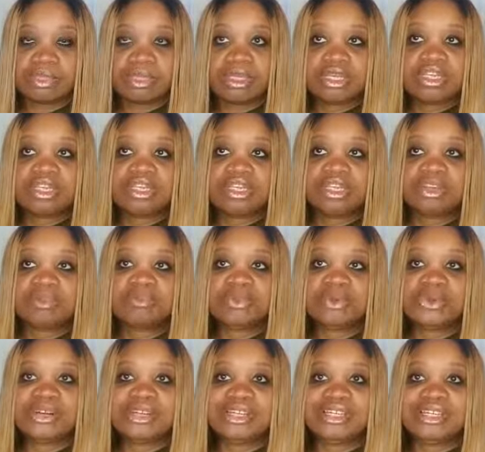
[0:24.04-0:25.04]
Good
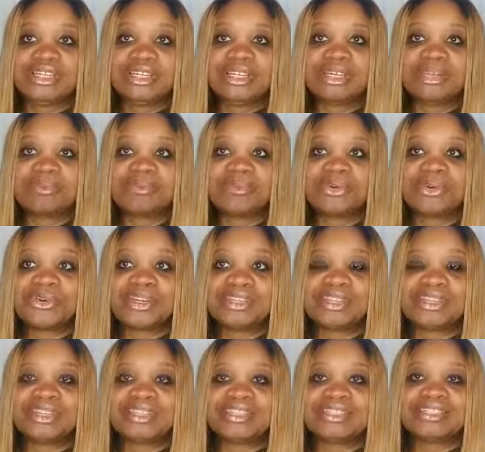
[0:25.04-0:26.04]
morning, good
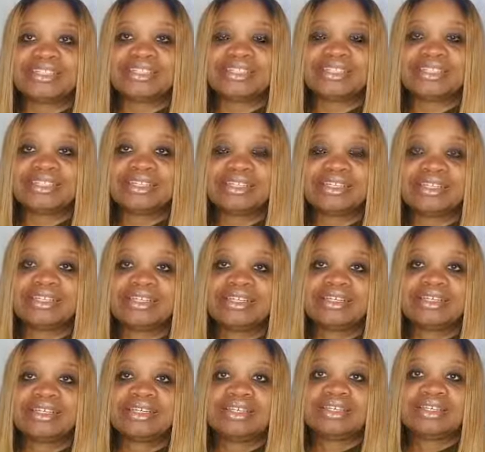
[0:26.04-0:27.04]
morning.
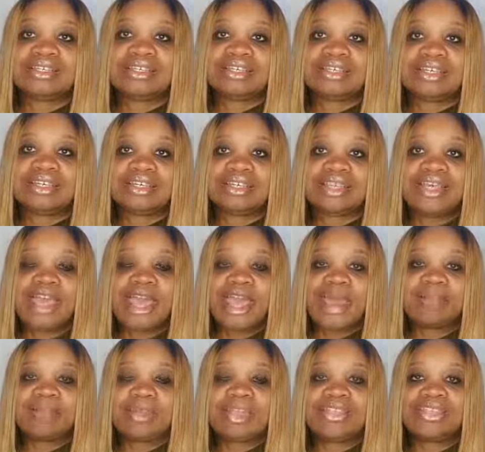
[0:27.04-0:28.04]

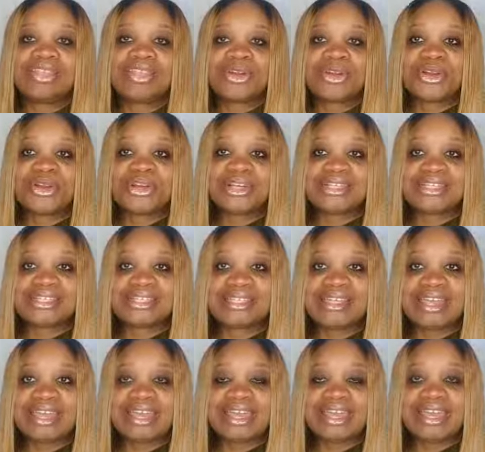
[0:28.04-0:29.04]
Happy
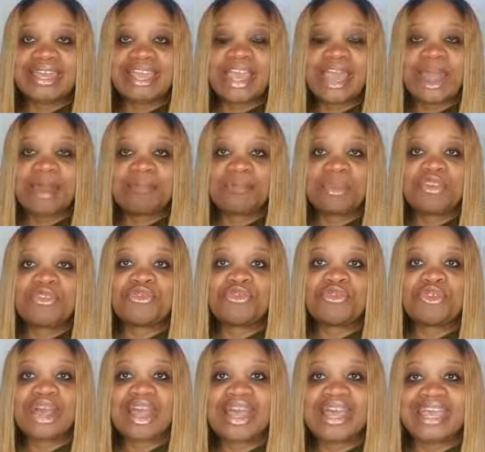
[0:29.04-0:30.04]
Thursday, happy
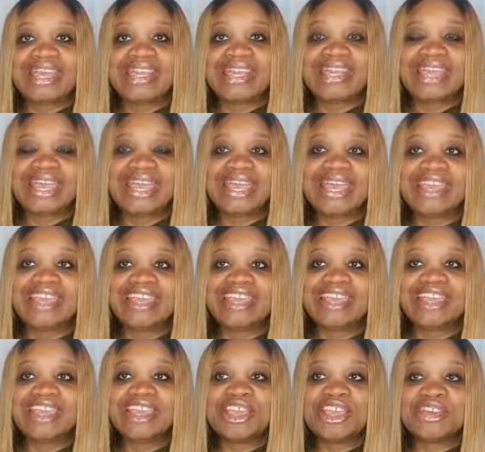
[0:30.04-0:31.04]
Friday
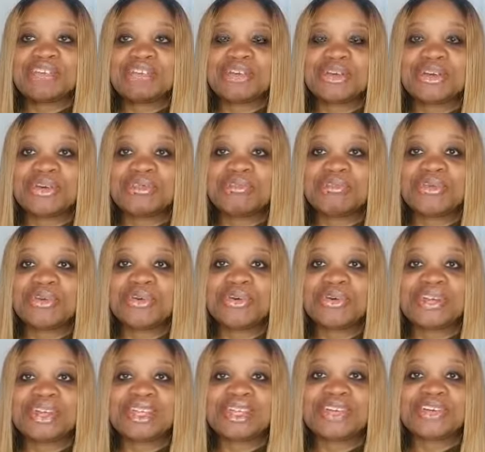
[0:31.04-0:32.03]
Eve. Good
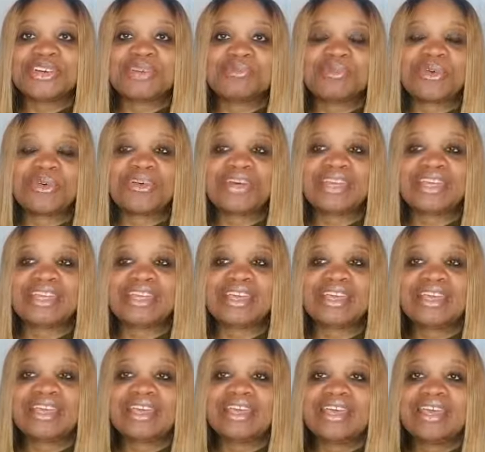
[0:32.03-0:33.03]
morning, good morning.
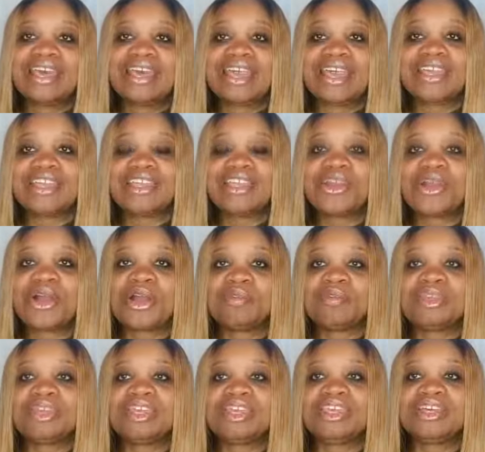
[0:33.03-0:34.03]
Hey there,
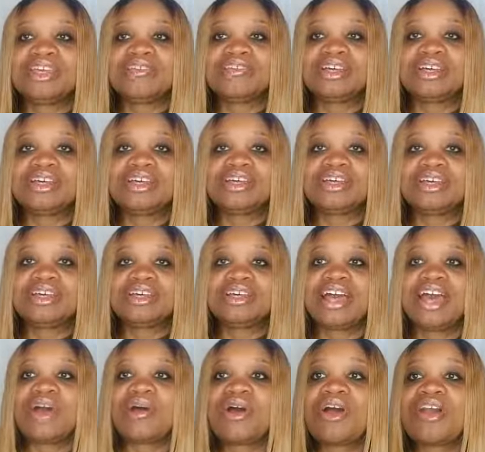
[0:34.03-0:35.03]
Harpy Eva.
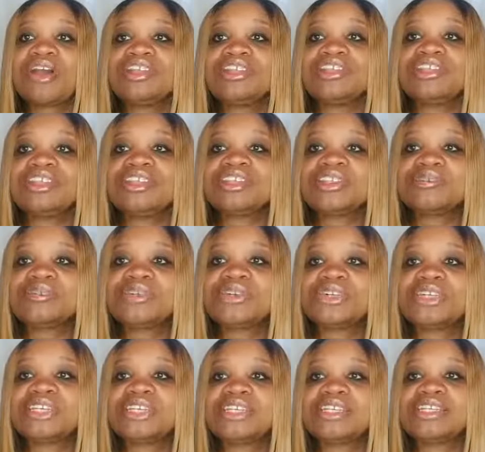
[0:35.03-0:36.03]
How are you this
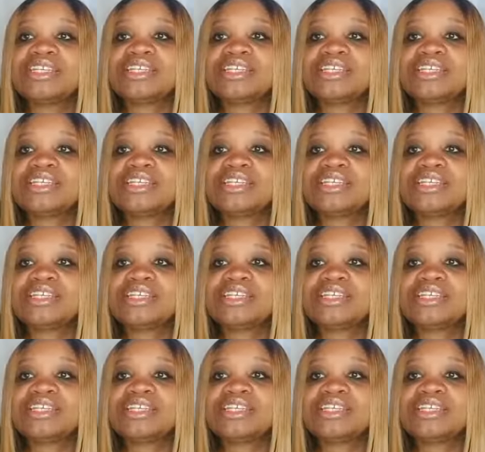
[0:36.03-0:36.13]
morning?